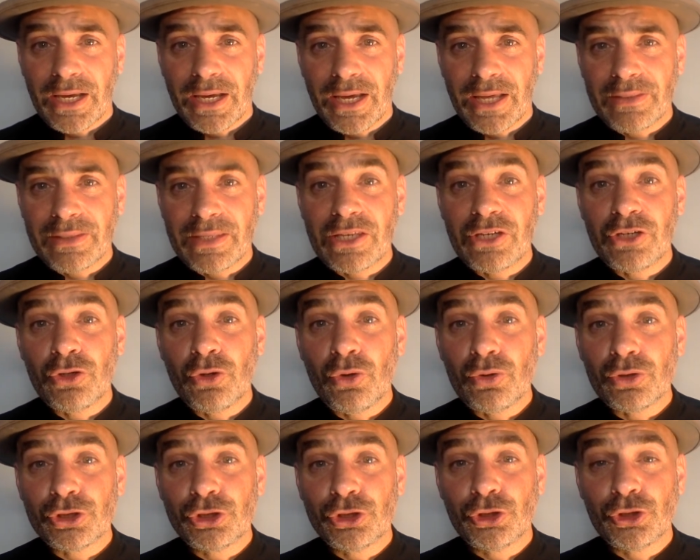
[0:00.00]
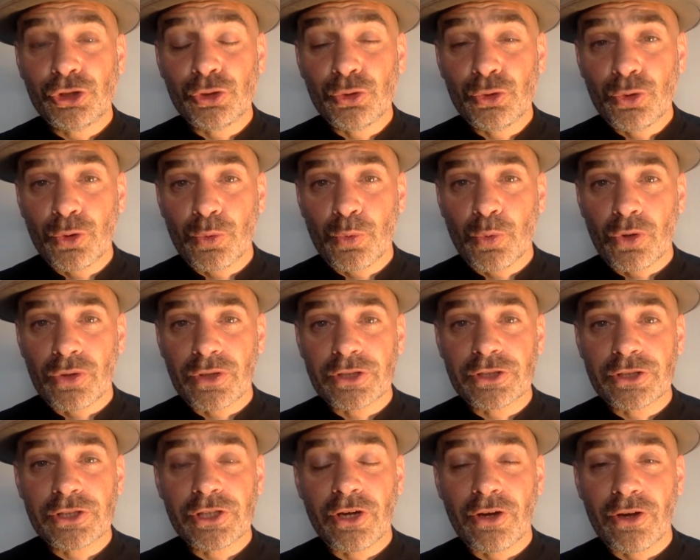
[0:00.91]
And they're not sure what the
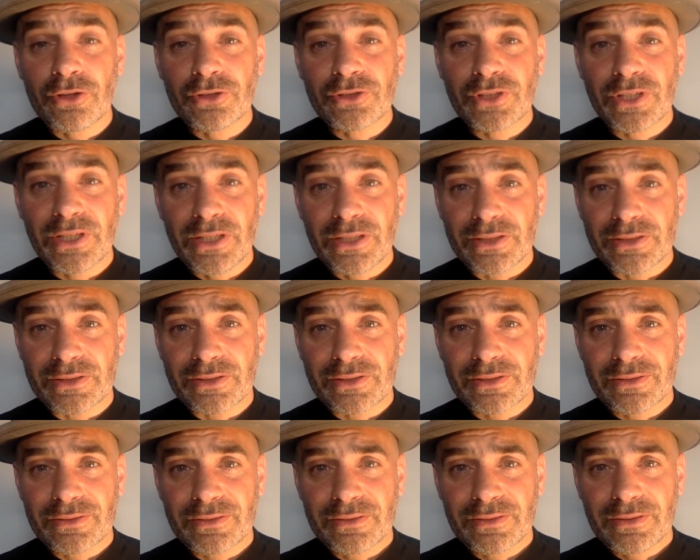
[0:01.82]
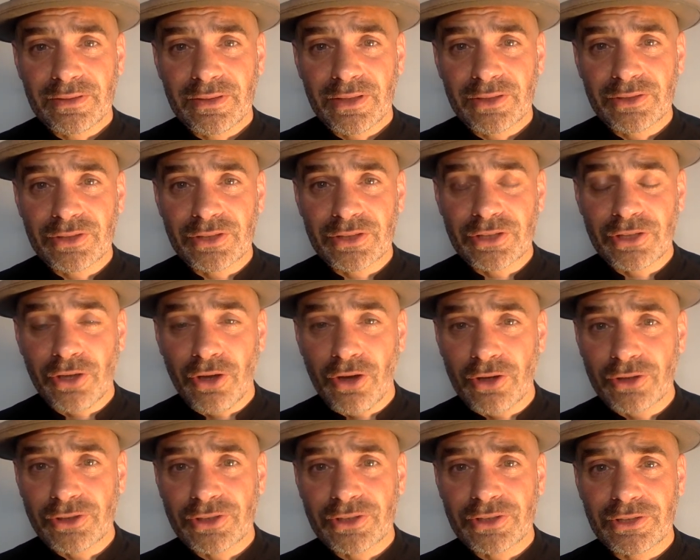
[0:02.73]
task is. Is the
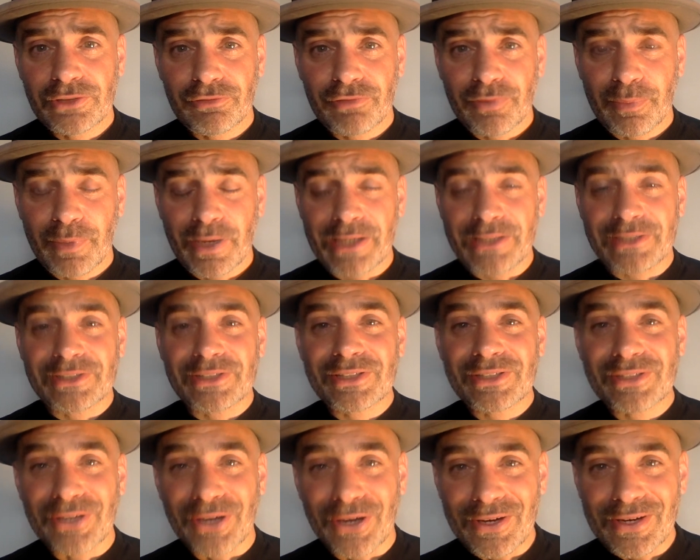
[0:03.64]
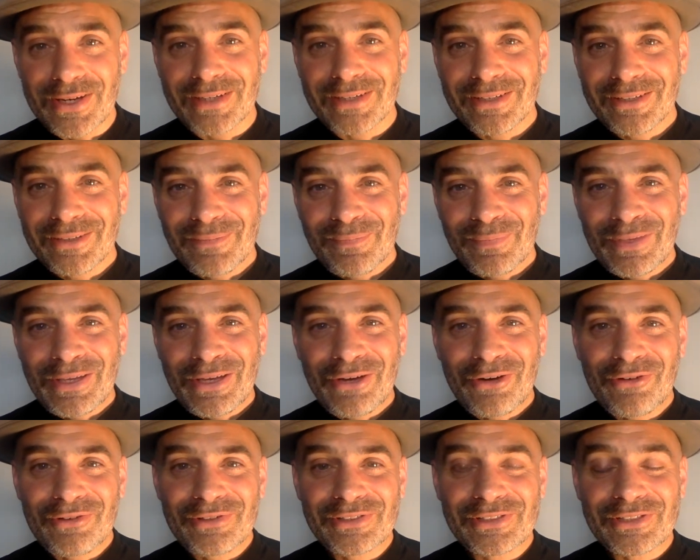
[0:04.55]
task to remain stuck?
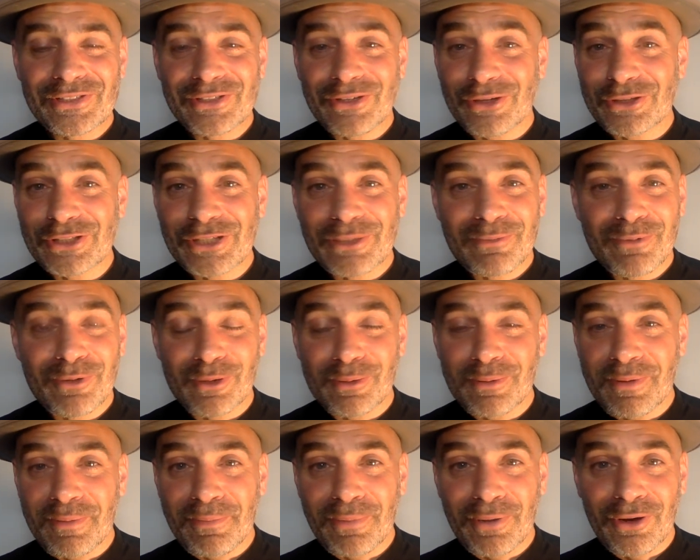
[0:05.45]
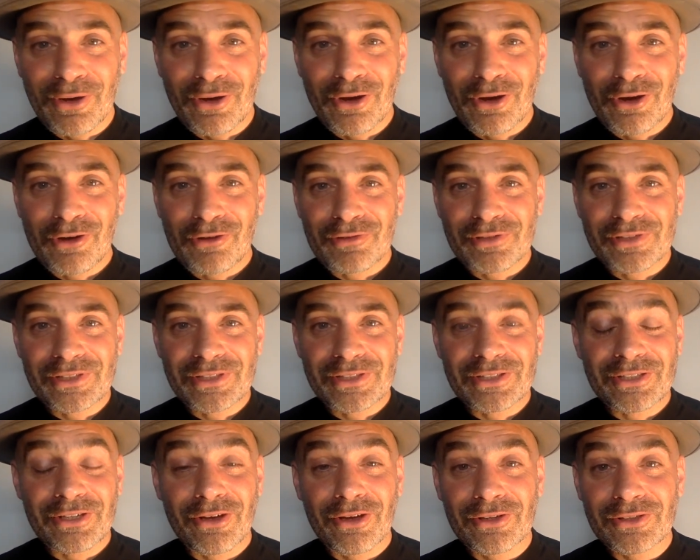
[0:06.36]
Or is the task to pull them apart? Or is the
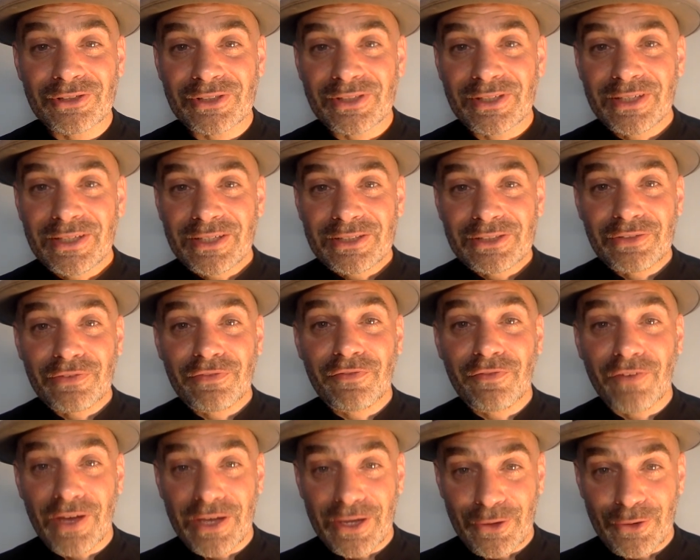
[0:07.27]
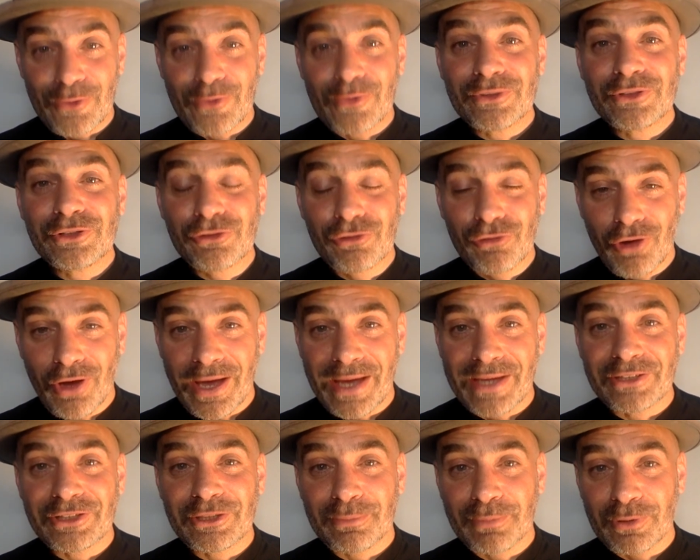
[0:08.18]
task to fail
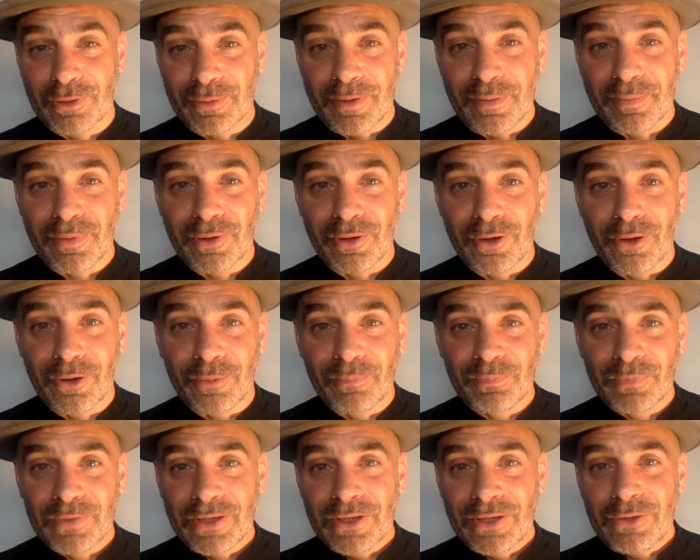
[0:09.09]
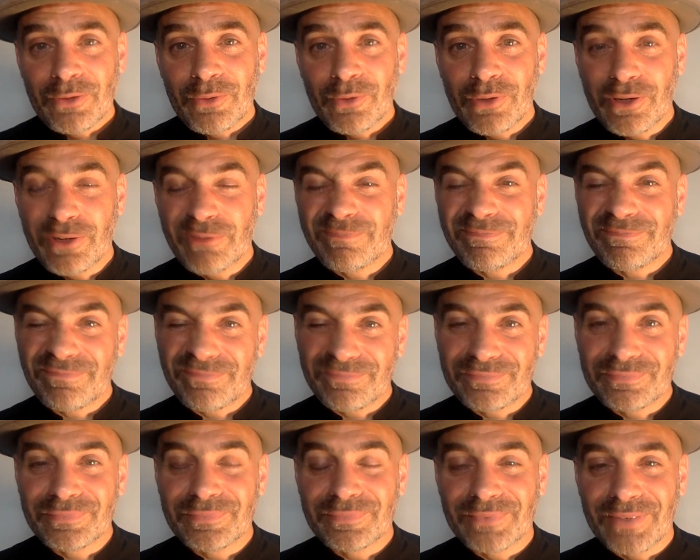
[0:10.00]
trying to pull them apart? Well,
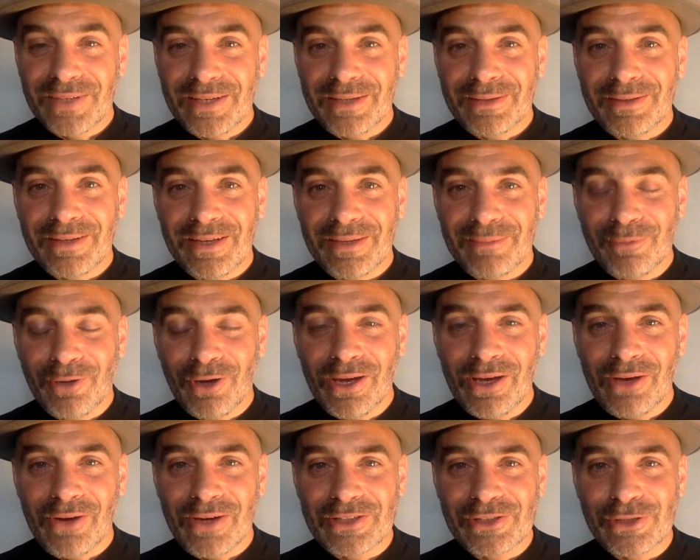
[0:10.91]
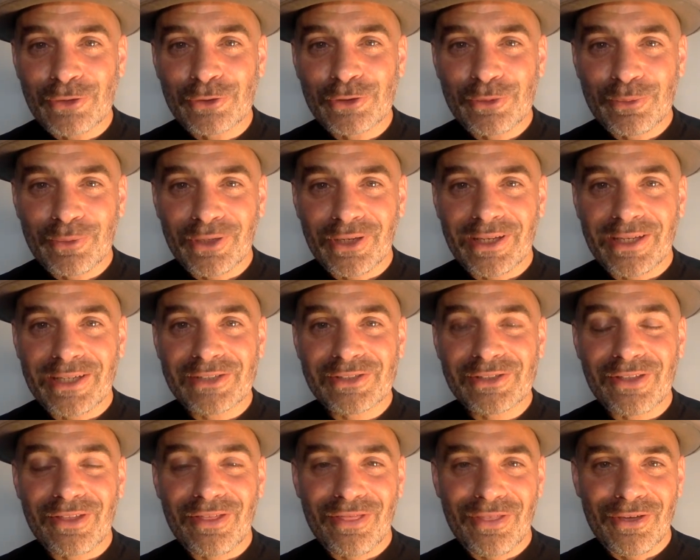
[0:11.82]
in my eyes, ultimately,
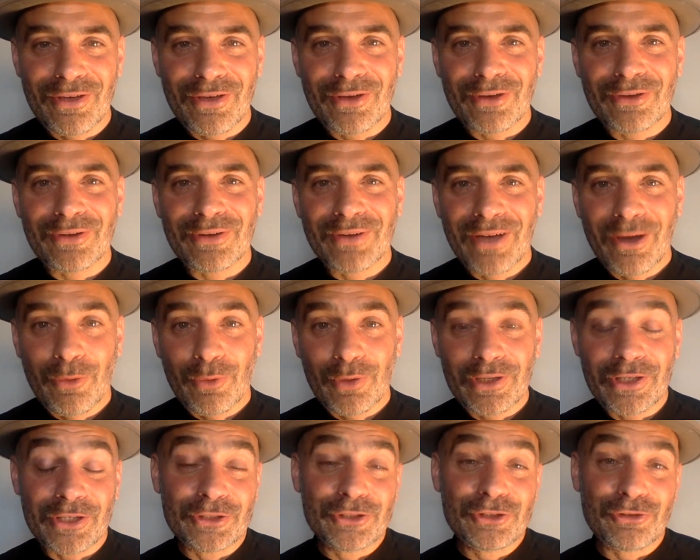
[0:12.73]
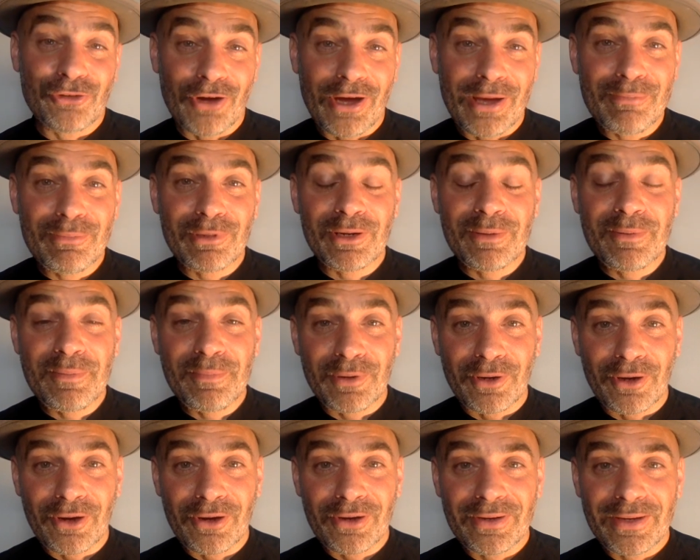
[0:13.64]
it's the third. I want you to try and pull them
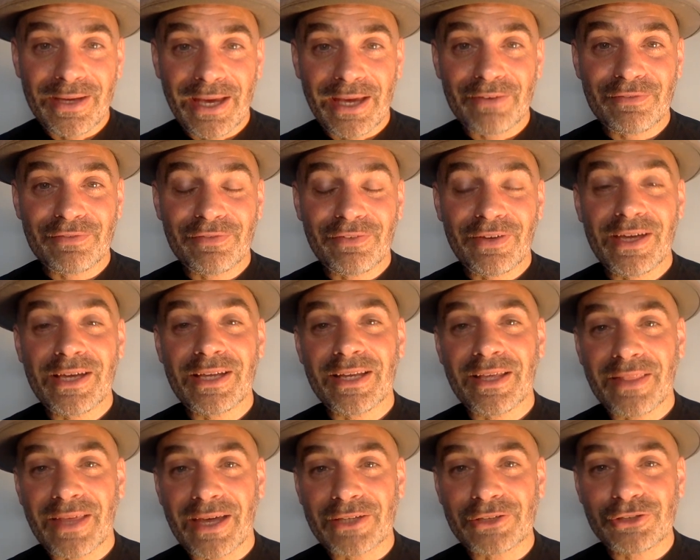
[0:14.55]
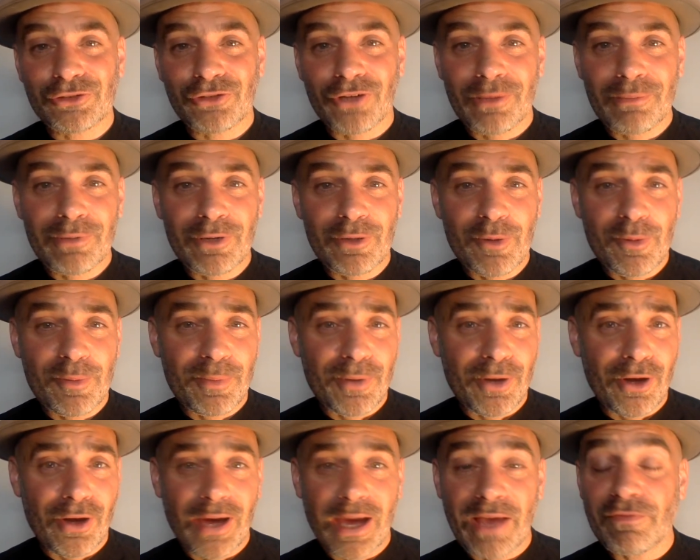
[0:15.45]
apart and fail at that. Try and pull them
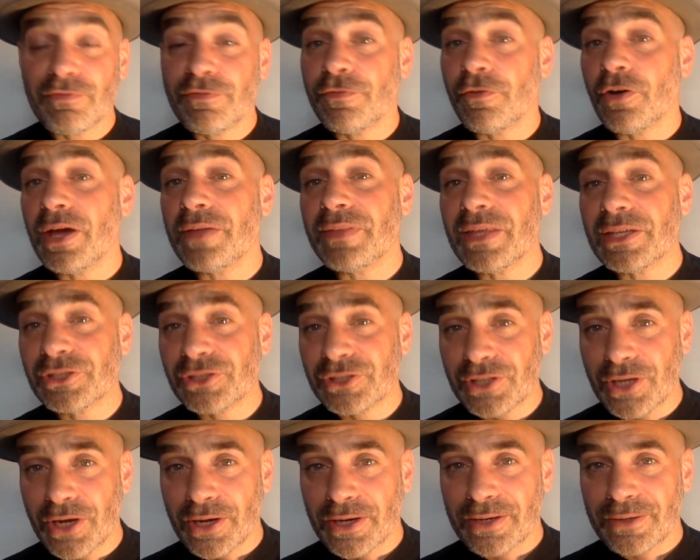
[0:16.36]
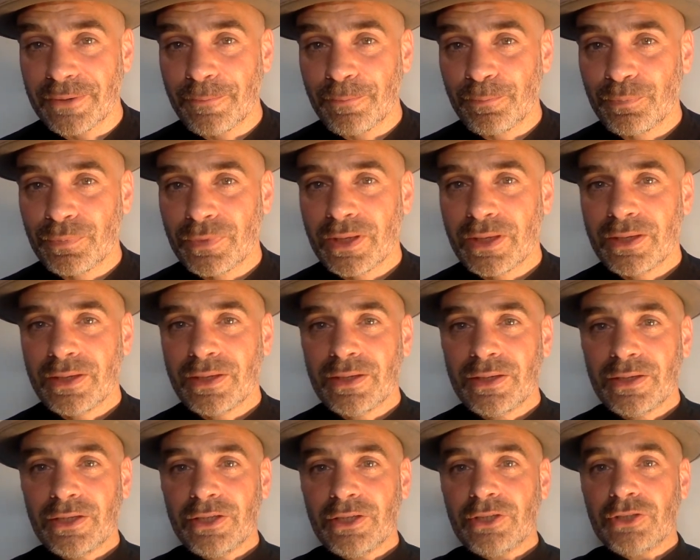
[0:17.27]
apart and find they're stuck.
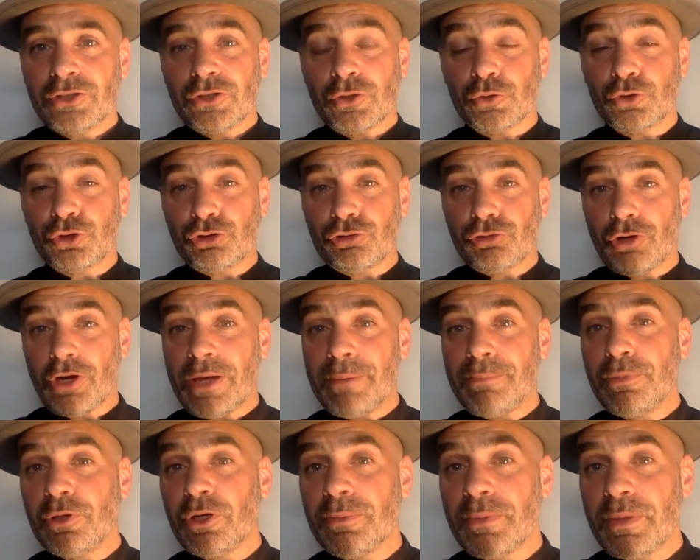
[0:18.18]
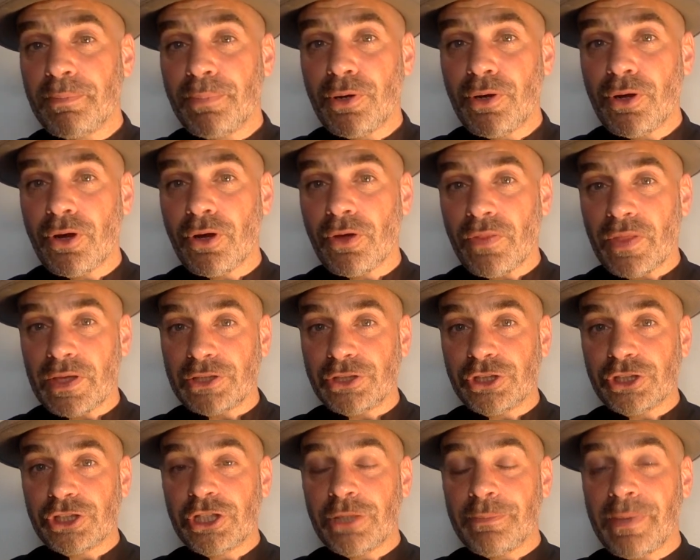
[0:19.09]
So try and pull them apart. They
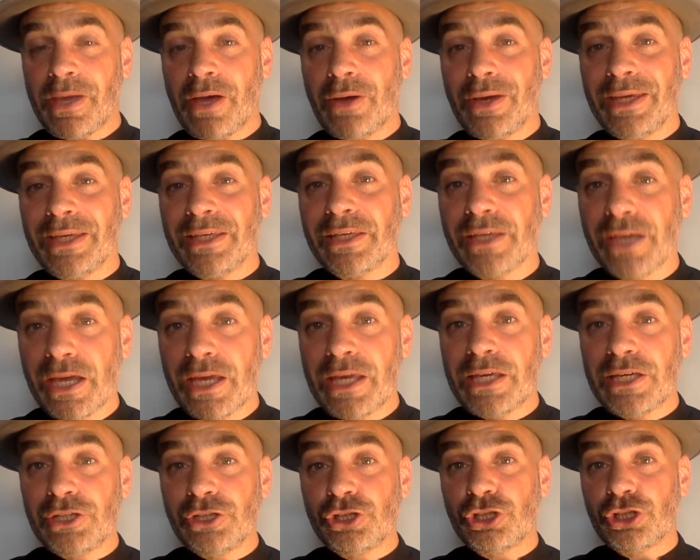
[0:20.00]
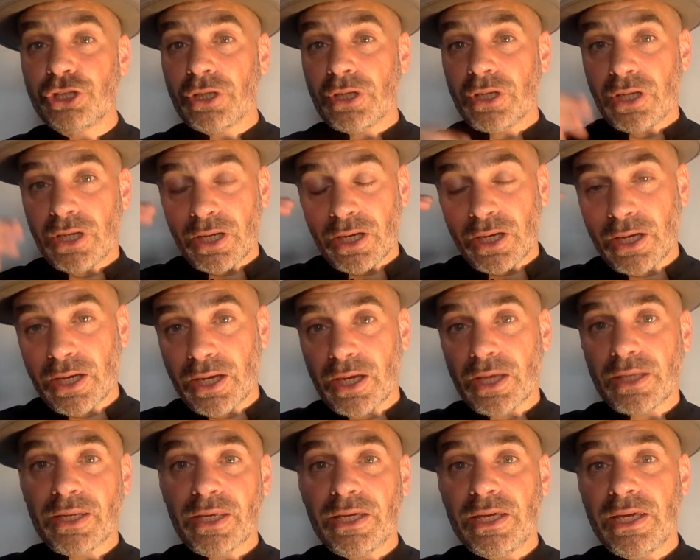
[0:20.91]
just about engage
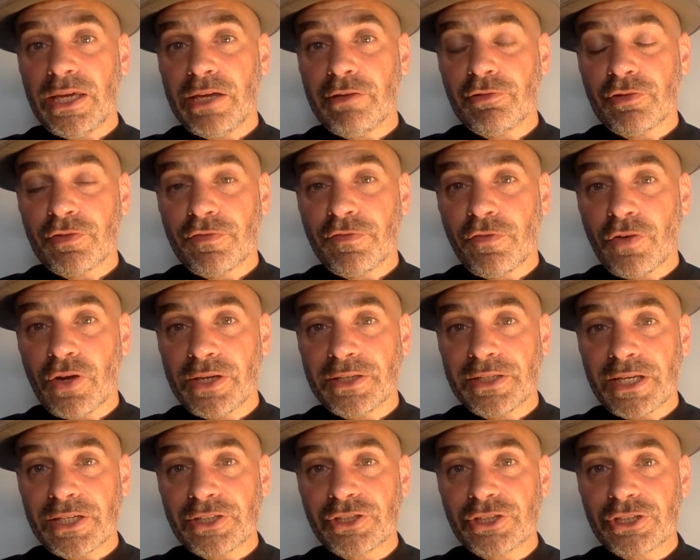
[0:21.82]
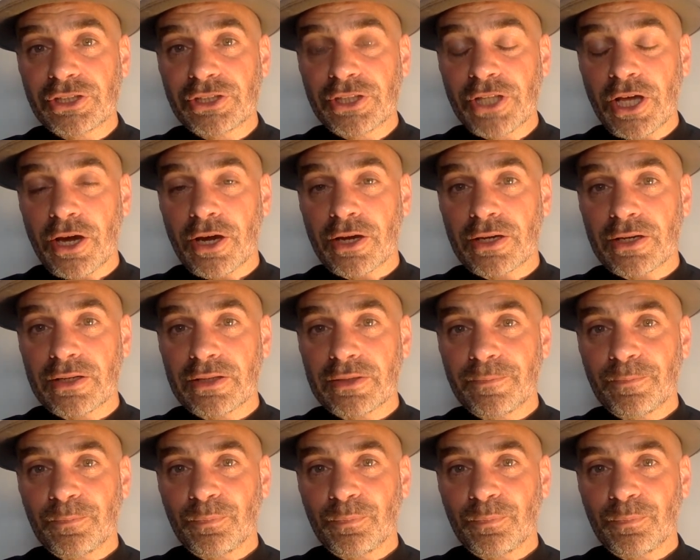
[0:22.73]
and they hear and find they're stuck.